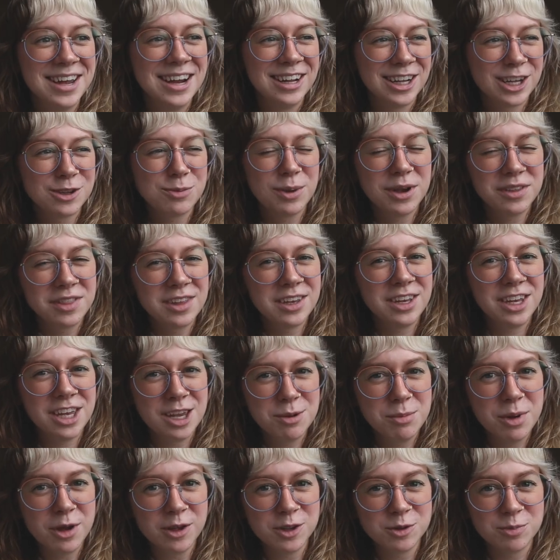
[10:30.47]
that's why I think
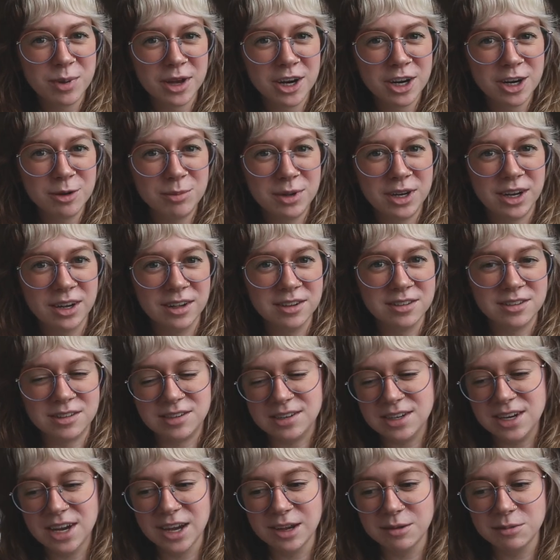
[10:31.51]
email's better, because
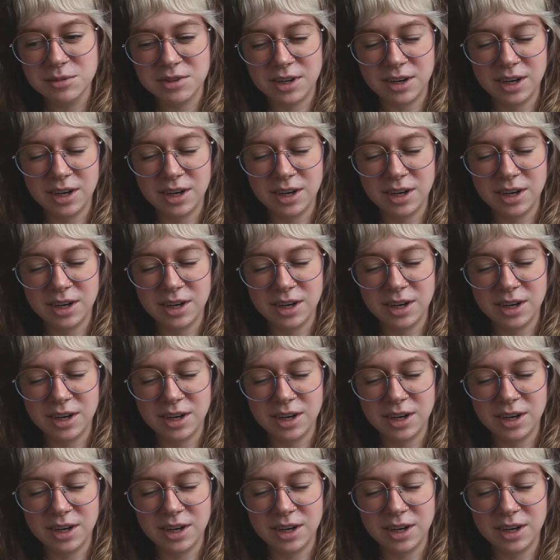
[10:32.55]
DMs